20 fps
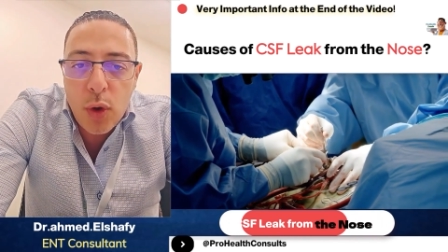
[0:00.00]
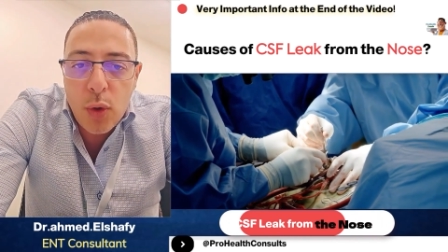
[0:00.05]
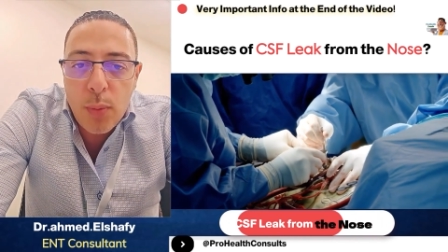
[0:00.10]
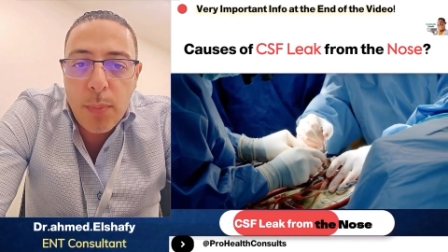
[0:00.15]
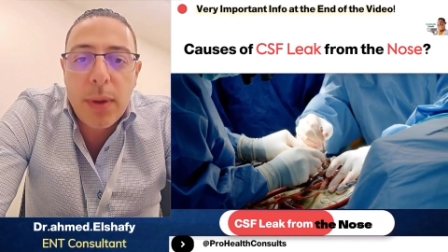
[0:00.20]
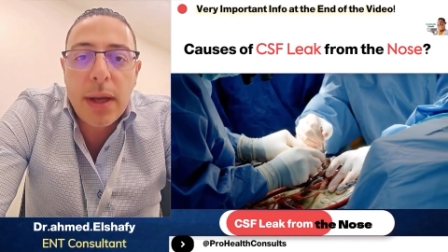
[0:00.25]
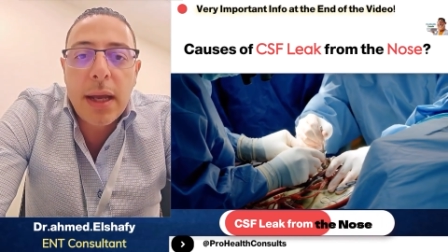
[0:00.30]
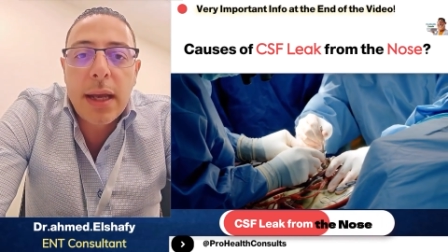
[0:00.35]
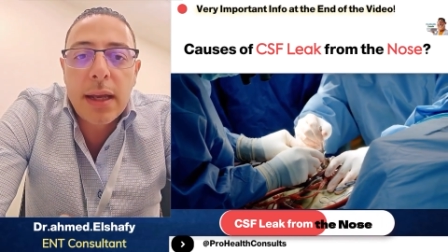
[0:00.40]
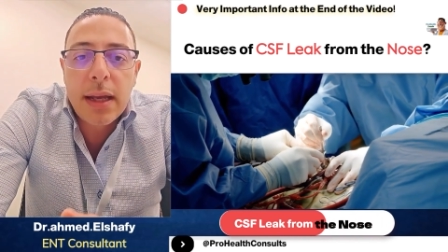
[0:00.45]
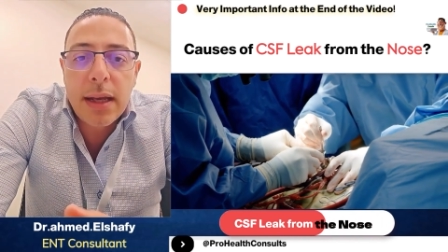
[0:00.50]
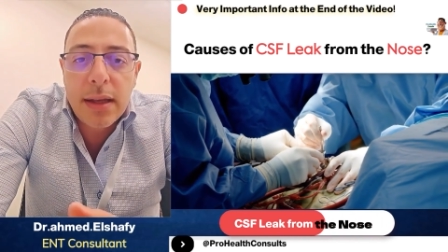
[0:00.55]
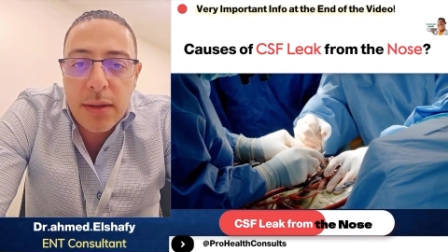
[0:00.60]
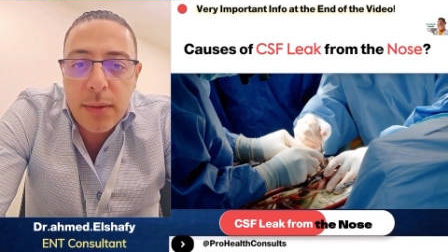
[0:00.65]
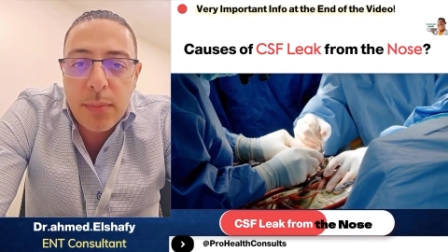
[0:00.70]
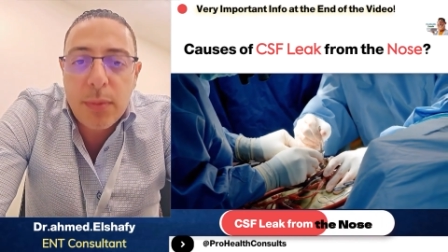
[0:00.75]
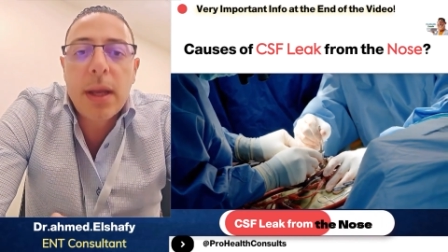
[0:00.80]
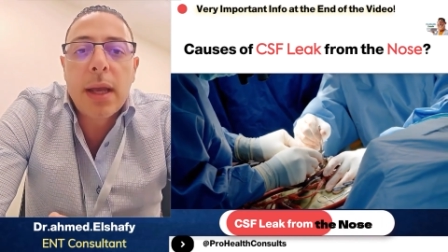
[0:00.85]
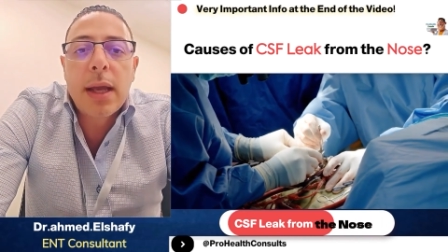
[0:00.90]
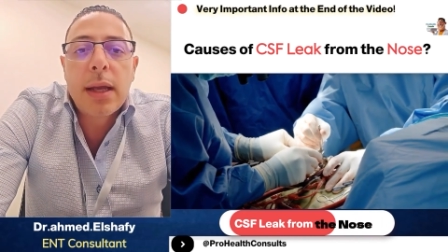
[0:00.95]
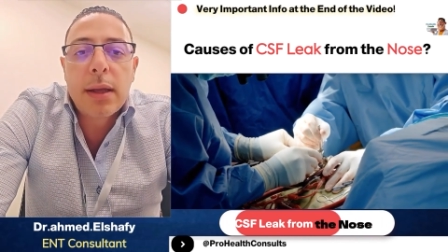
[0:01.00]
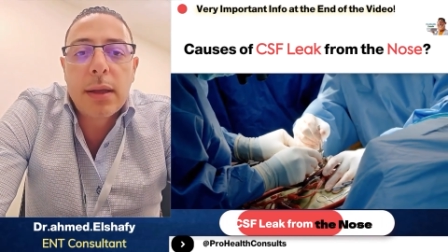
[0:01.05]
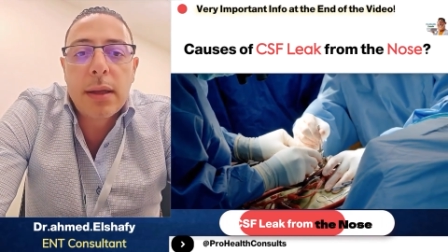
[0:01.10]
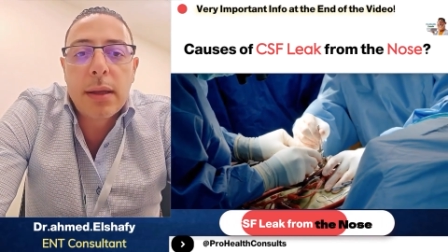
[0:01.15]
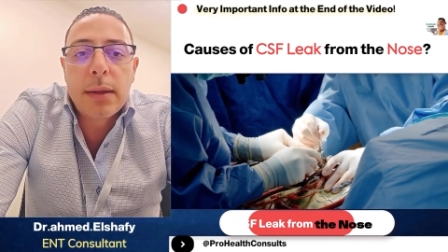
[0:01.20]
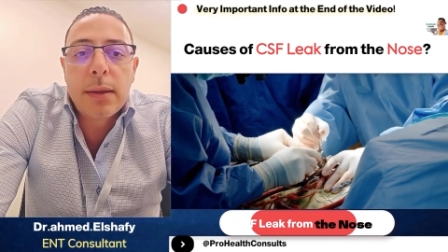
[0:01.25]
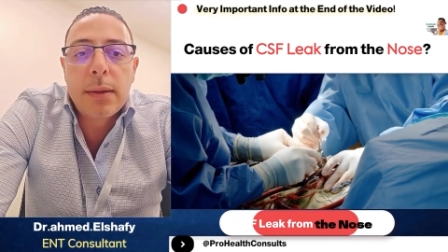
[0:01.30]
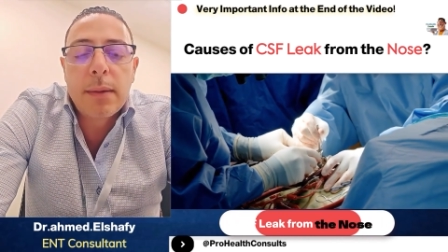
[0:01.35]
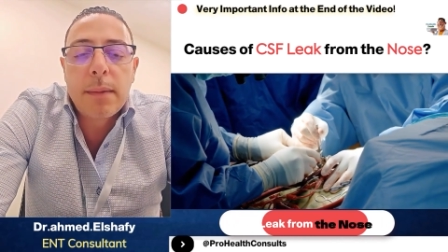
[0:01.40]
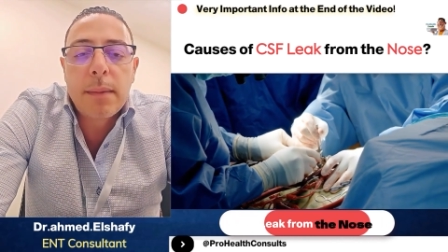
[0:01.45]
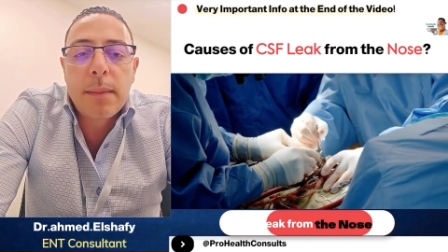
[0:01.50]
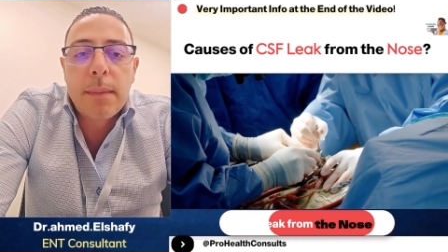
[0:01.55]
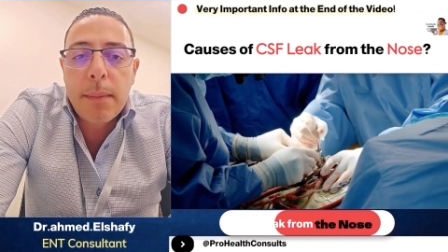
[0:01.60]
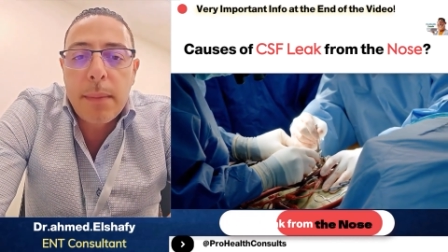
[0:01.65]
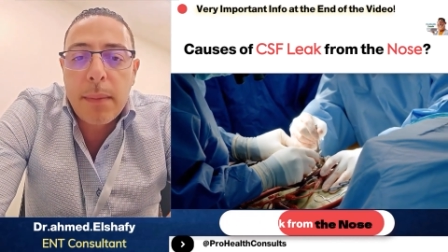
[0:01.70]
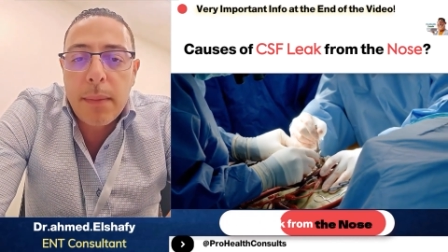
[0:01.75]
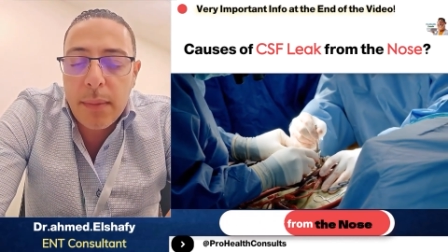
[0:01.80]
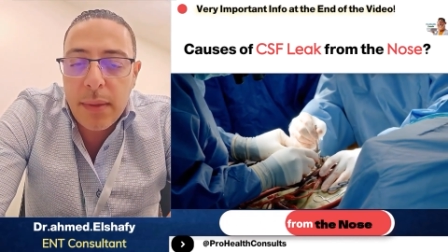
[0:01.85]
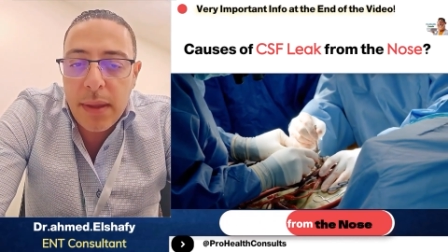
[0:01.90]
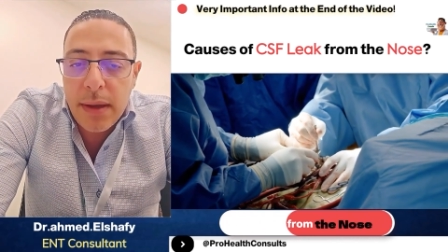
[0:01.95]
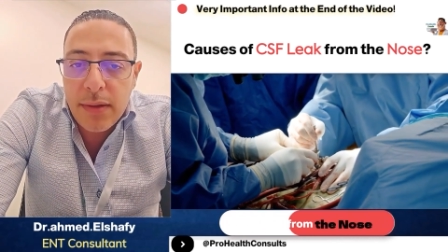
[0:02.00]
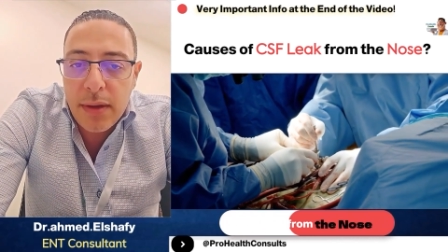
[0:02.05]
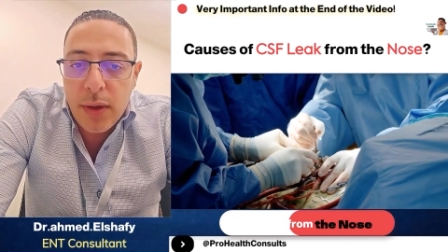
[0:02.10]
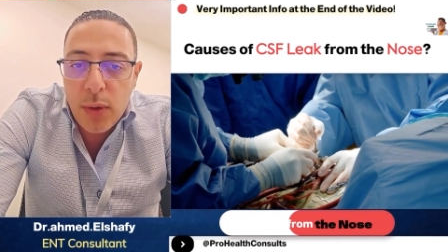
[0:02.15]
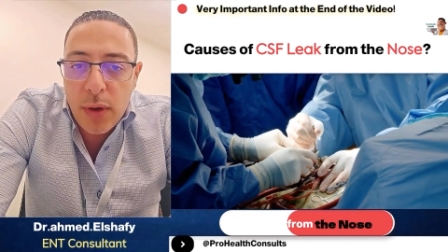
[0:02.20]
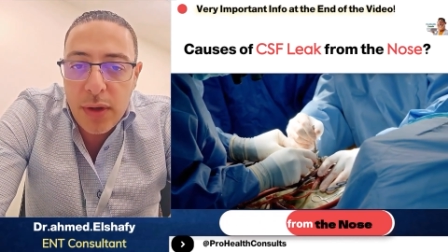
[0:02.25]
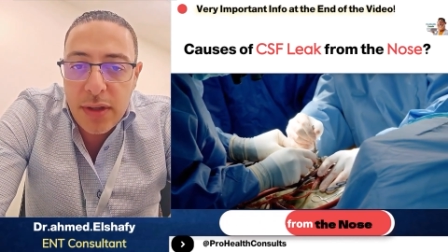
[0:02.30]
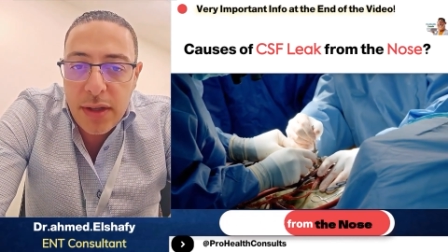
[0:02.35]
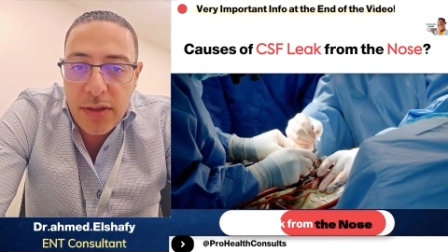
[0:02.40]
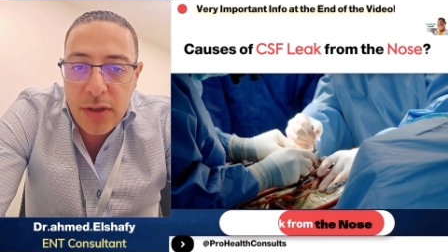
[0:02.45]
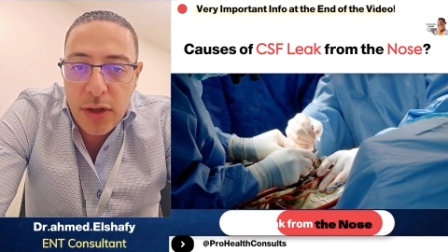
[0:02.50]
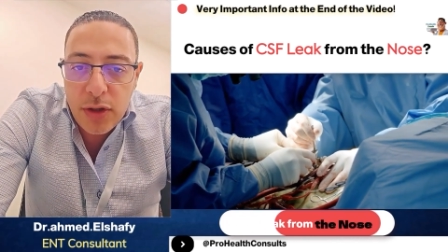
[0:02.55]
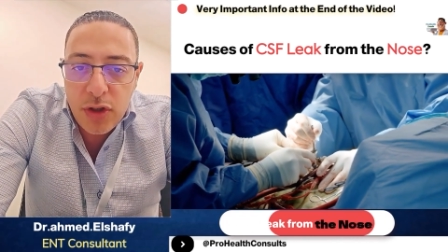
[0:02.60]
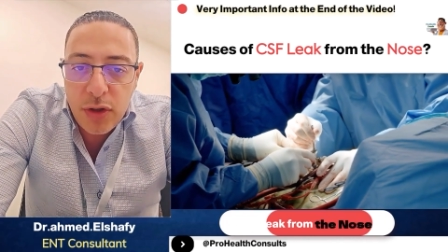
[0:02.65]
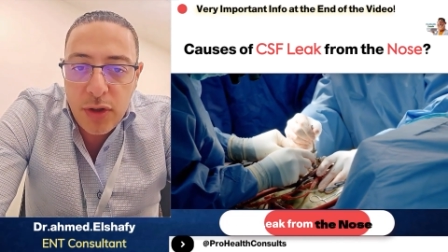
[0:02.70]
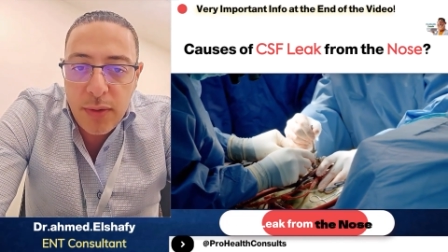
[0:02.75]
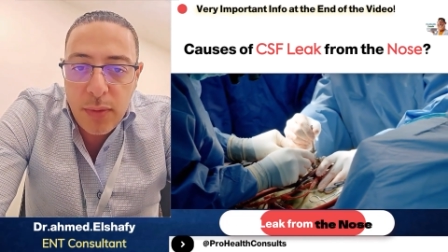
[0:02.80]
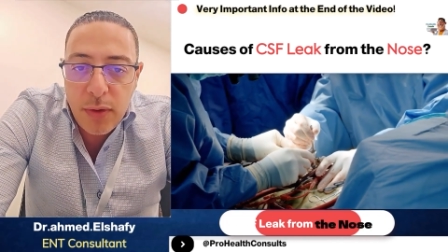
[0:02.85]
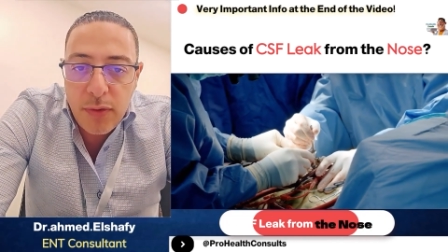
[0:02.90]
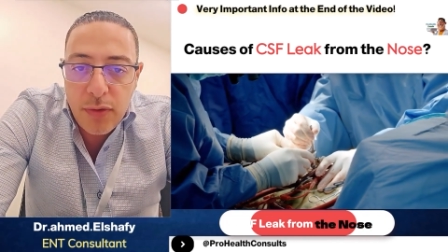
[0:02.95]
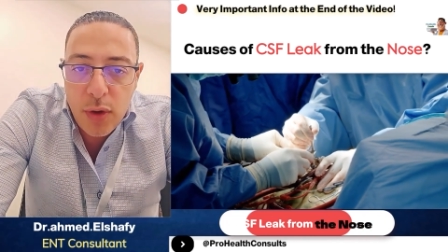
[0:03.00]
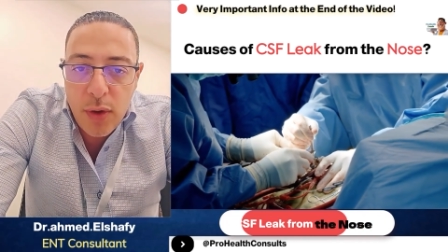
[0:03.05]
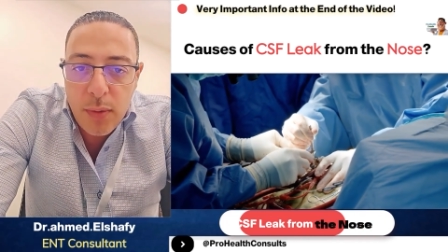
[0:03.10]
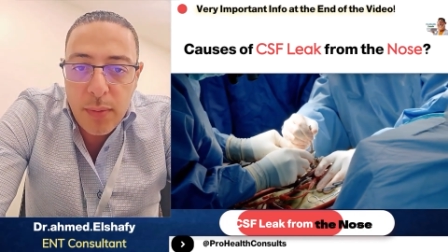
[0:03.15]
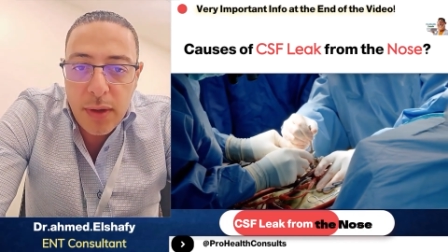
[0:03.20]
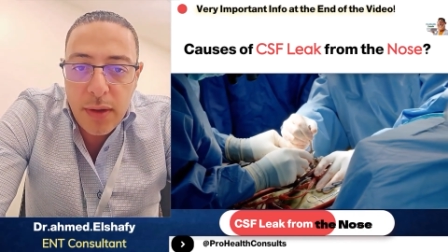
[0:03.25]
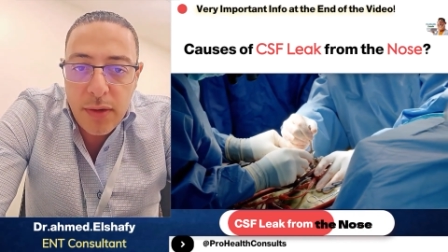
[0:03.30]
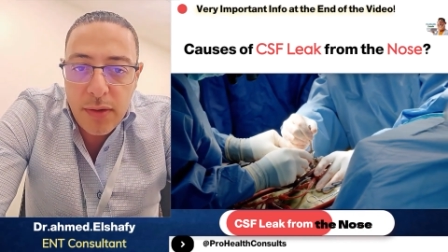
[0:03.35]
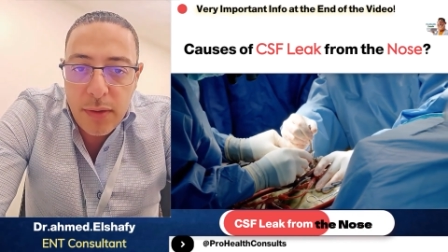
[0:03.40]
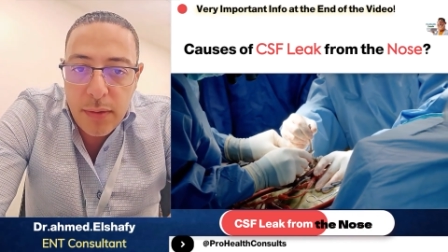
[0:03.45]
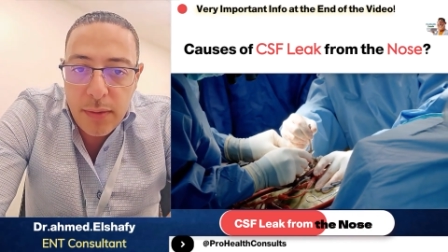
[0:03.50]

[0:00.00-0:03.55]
opening in the brain. If there was a surgery performed,